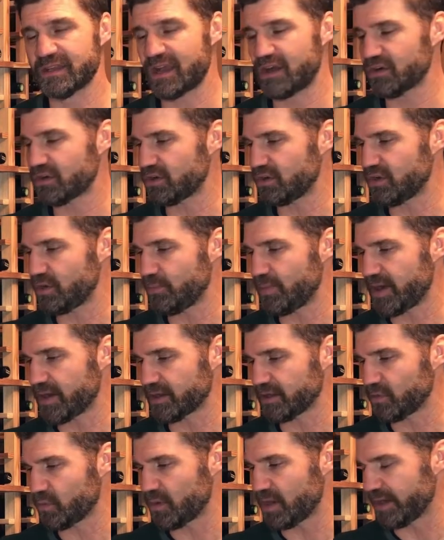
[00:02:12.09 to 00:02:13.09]
alcohol
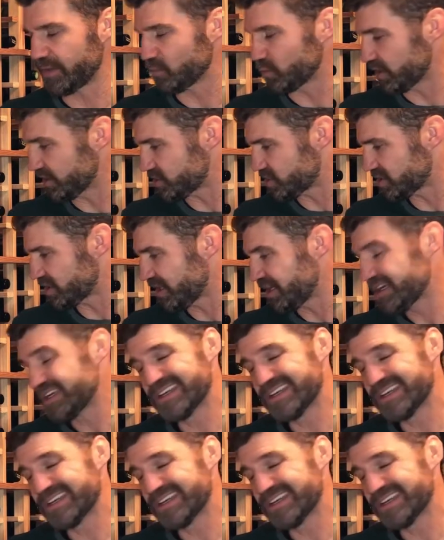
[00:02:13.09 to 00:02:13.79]
bottle of wine, which